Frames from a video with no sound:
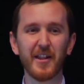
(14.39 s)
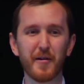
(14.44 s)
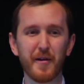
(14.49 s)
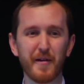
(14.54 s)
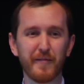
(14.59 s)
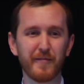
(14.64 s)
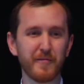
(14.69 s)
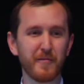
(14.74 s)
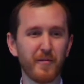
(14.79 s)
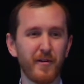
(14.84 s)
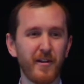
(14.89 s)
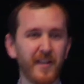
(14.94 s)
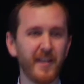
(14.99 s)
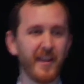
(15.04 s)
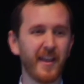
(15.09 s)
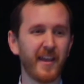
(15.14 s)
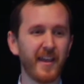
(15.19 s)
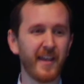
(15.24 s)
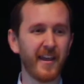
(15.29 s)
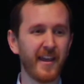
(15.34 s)
Hello,
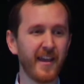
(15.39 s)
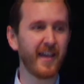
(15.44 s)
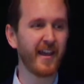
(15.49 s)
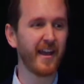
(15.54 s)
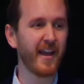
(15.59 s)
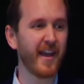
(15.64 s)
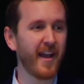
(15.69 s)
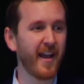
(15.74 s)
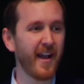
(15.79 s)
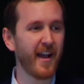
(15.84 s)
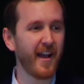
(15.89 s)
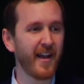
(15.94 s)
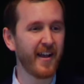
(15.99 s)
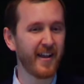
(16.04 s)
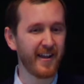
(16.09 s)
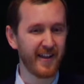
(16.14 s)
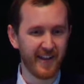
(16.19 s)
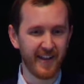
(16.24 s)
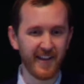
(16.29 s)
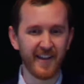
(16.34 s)
everyone.
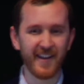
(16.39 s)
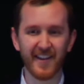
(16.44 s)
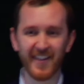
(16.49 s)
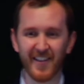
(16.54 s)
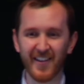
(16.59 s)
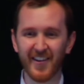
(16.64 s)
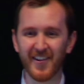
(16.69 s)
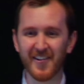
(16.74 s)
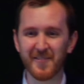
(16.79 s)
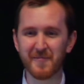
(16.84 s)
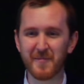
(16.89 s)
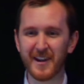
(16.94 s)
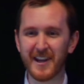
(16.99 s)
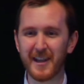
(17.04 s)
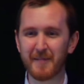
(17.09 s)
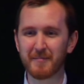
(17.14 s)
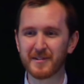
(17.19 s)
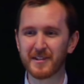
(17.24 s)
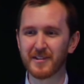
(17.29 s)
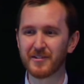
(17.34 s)
Hello,
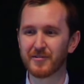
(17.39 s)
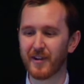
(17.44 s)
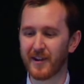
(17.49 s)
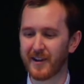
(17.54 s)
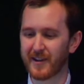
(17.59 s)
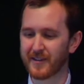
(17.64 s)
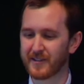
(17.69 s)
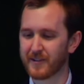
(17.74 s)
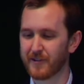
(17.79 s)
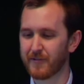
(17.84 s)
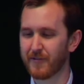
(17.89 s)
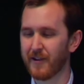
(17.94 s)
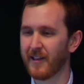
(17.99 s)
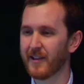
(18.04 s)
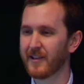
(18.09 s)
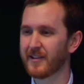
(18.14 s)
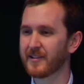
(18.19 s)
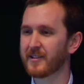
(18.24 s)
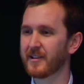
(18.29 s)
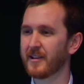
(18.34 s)
my name's Andreas
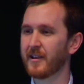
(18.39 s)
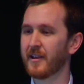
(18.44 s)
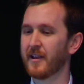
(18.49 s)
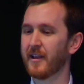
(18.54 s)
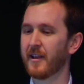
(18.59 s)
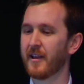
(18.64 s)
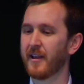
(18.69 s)
Karelas.